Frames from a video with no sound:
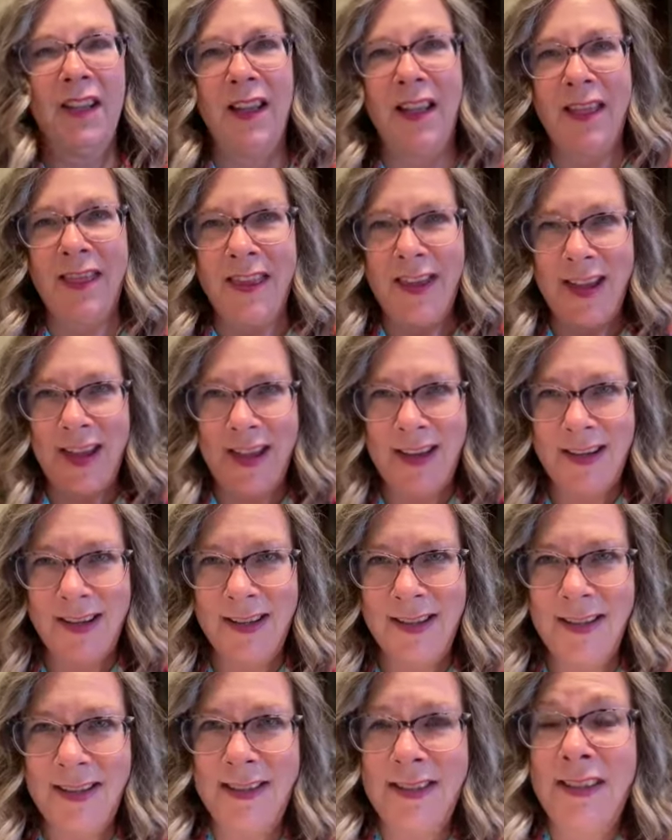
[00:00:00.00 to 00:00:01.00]

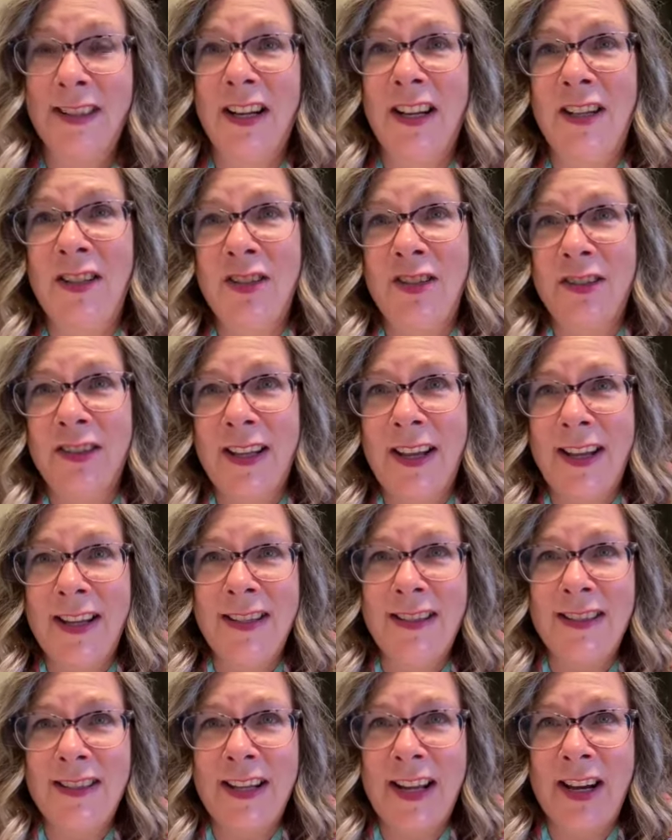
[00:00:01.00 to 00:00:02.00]
Then I took the
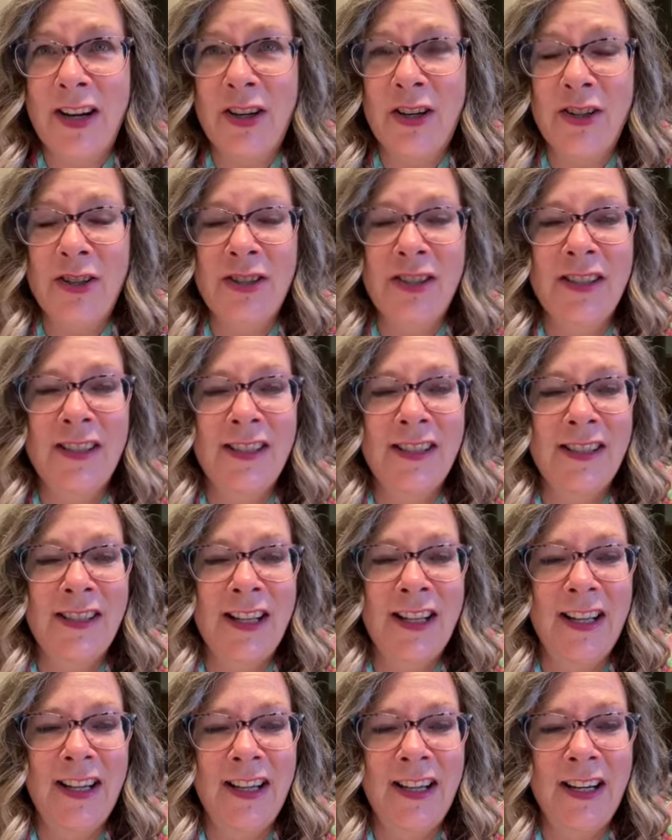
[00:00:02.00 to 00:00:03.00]
head staggers and
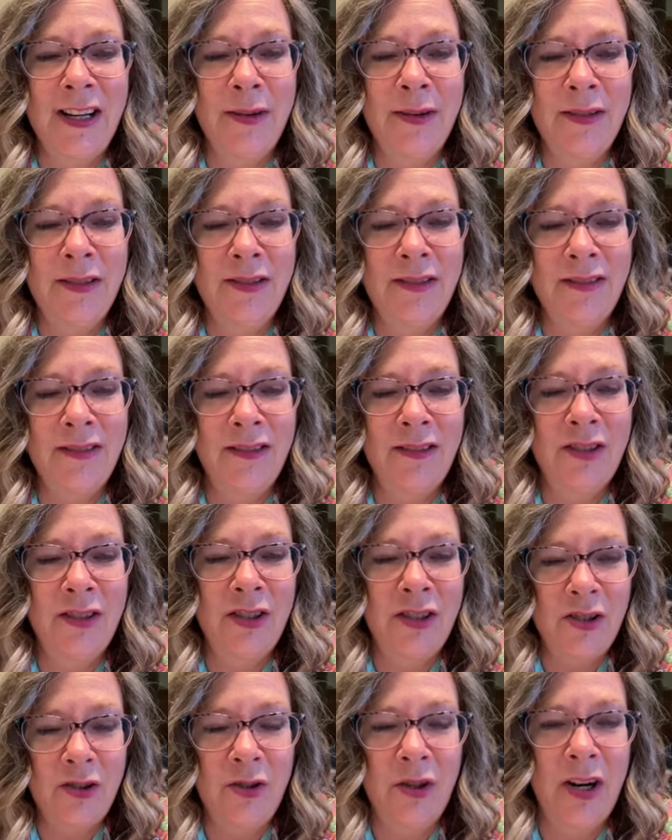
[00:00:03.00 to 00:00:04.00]
decided I
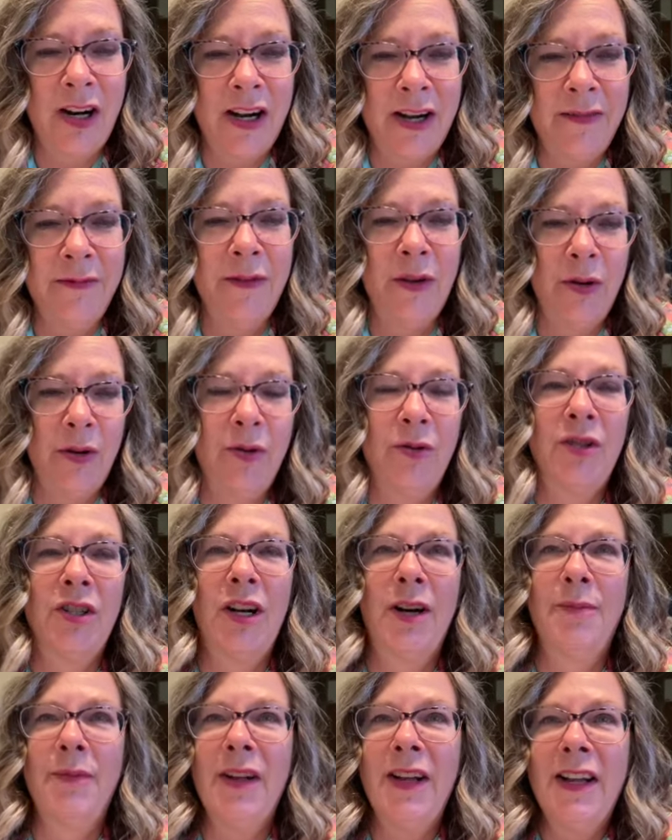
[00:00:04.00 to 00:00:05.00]
should try
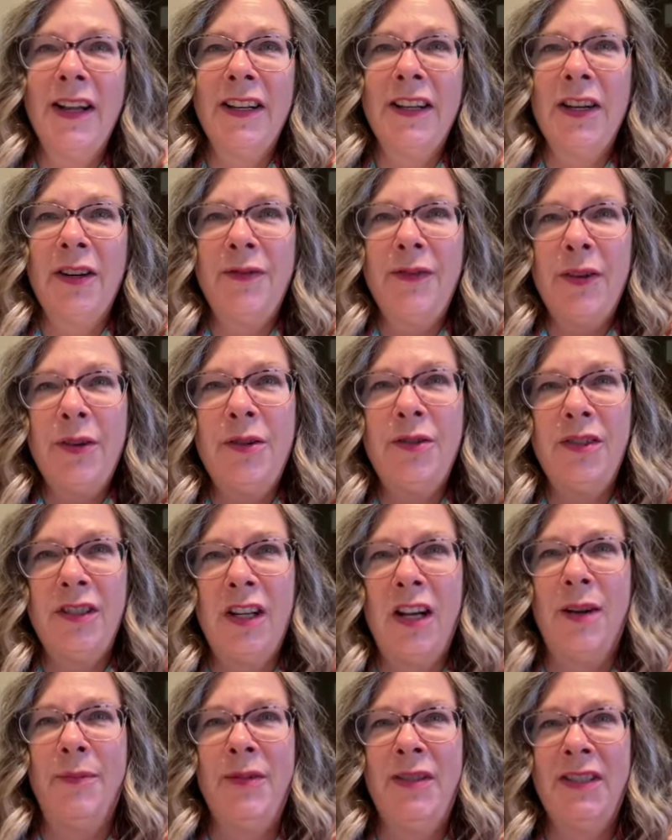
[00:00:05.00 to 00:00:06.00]
Photoshop. Now,
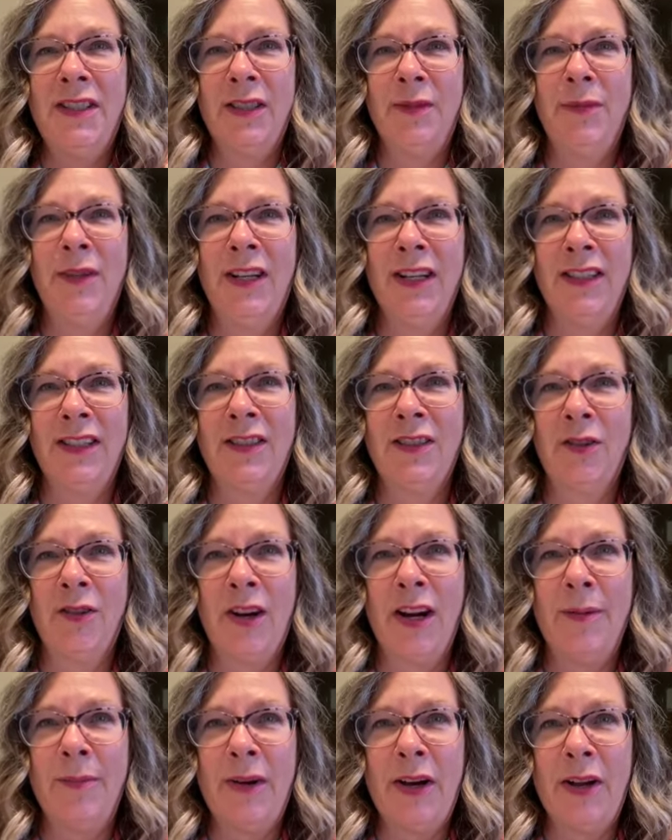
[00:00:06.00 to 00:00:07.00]
Photoshop intimidates the
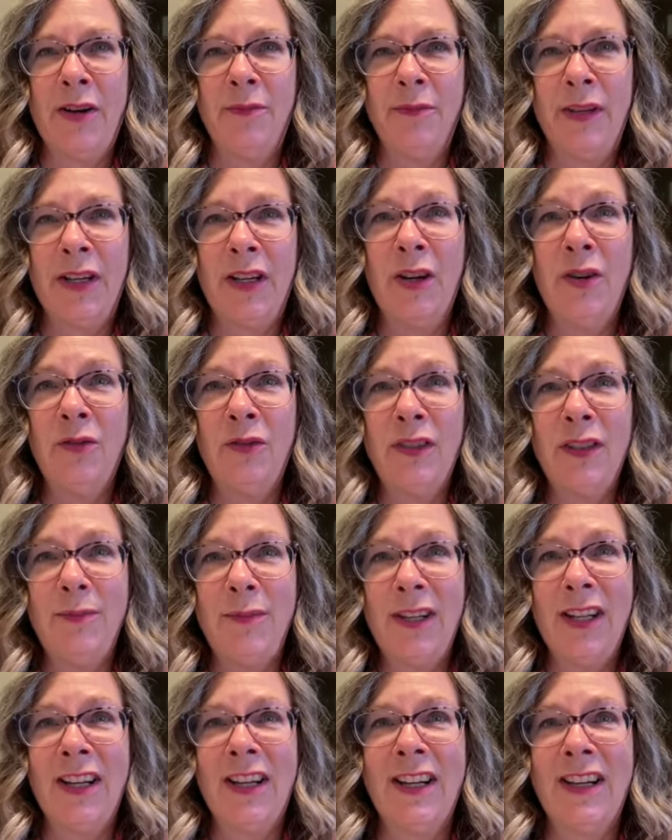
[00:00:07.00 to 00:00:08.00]
crap out of me only
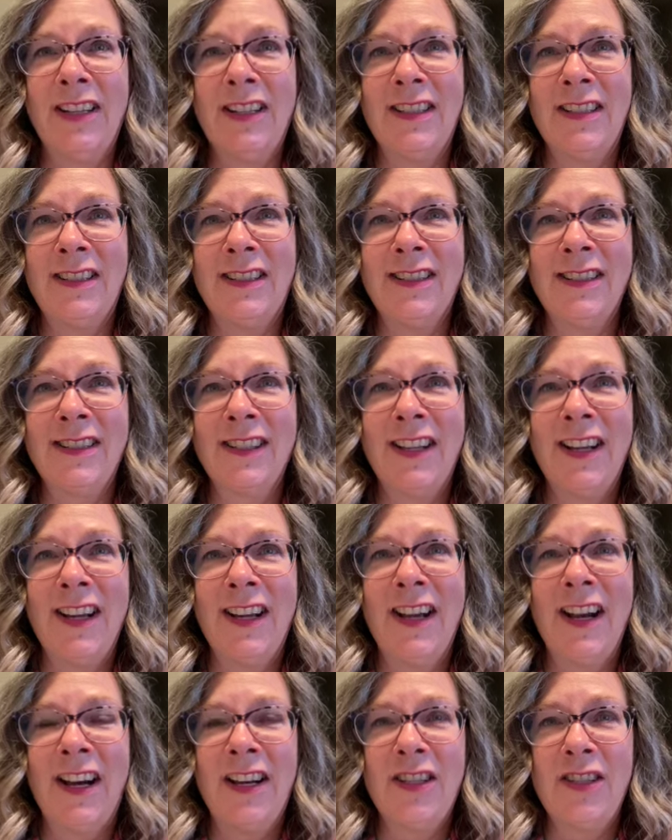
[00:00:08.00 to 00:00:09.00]
because
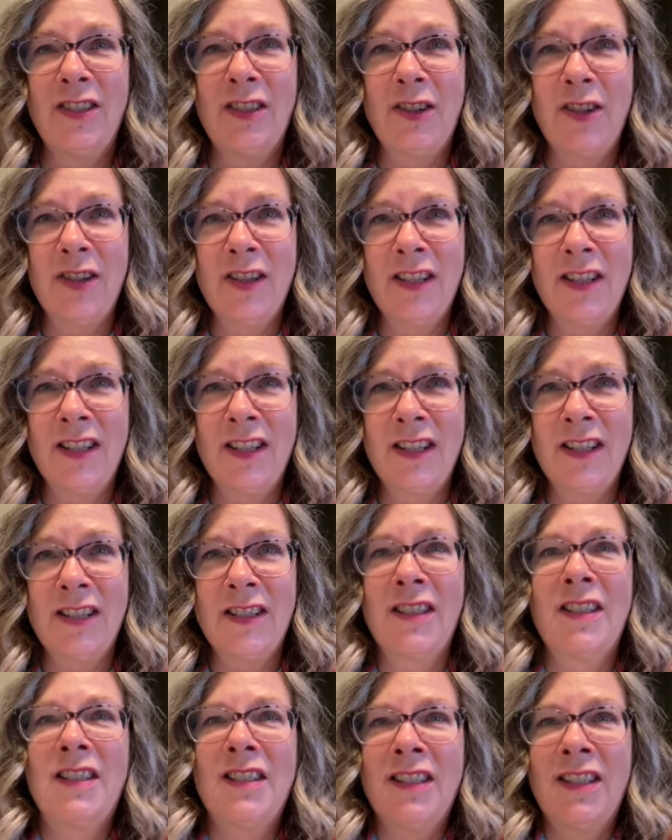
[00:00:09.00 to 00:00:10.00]
I started
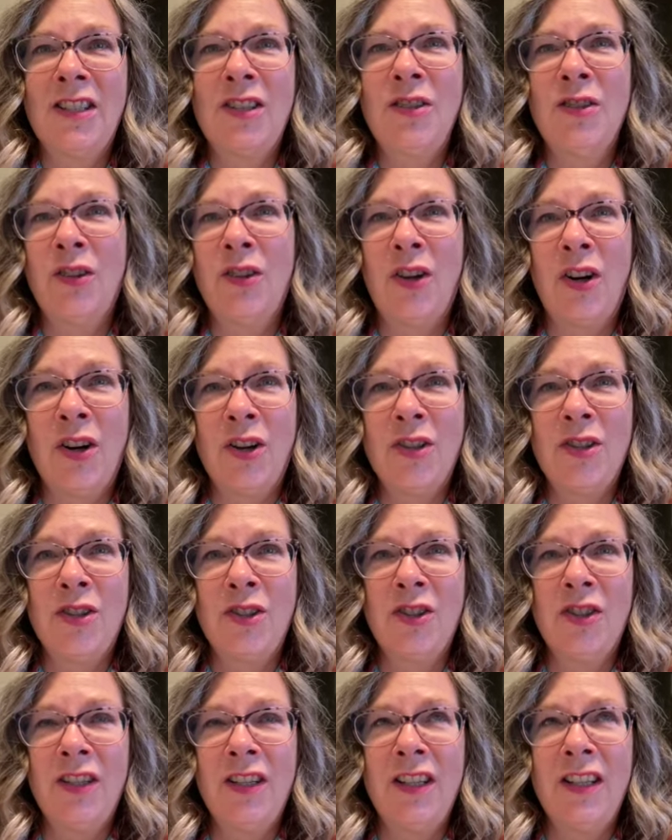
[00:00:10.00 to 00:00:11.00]
this digital art
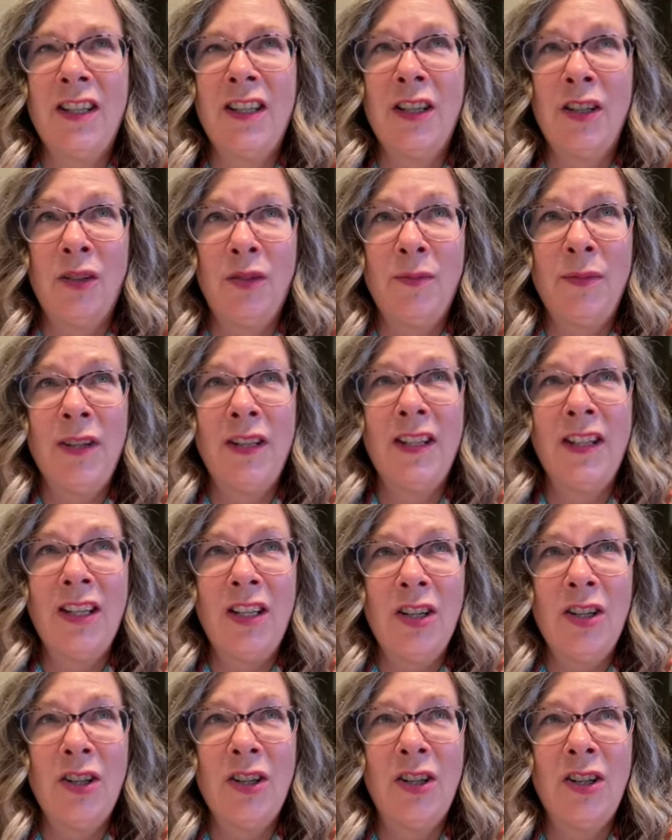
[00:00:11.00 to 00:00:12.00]
journey. It'll be a
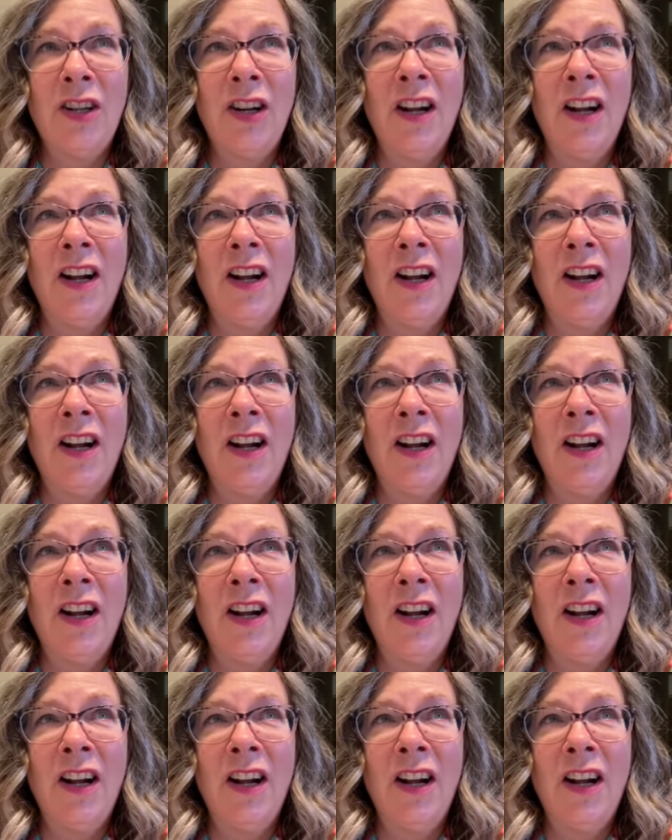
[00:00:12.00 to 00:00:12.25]
year.